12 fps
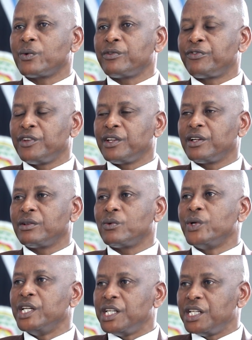we feel
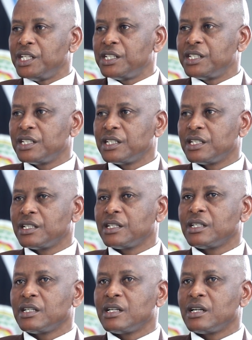we need
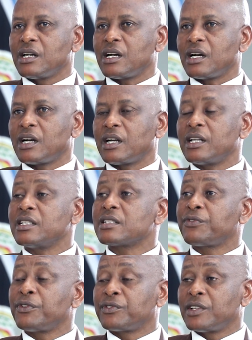is
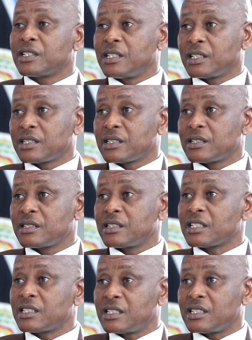56
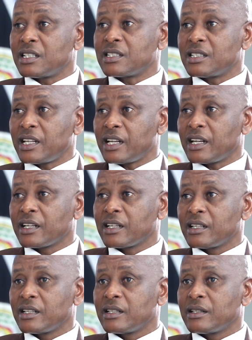justices there.
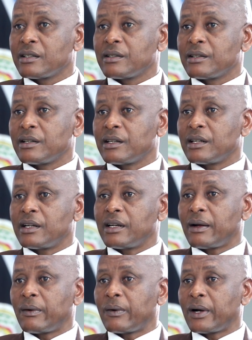
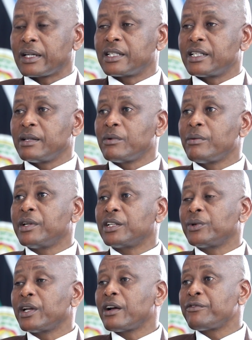Now, at the moment,
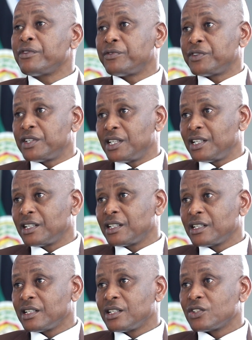we have 15.
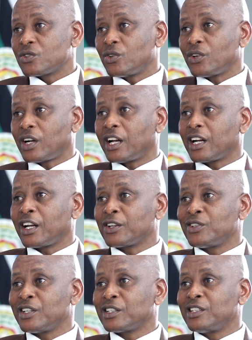So you can
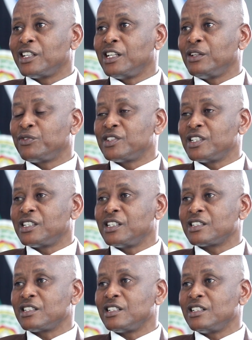calculate the deficit
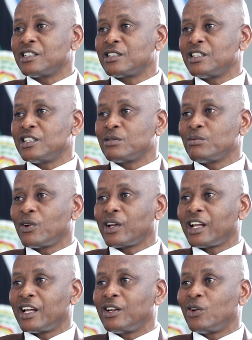is more
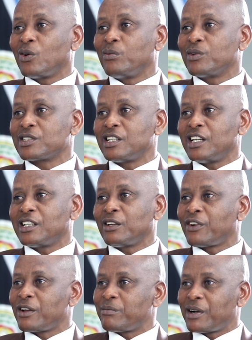than almost
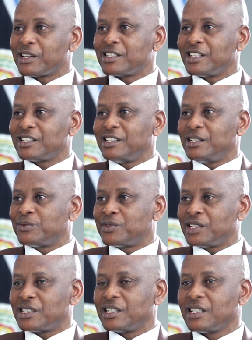85%
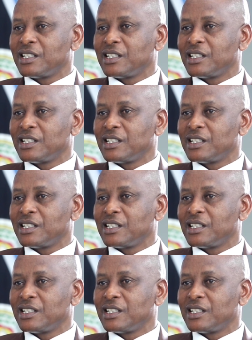deficit.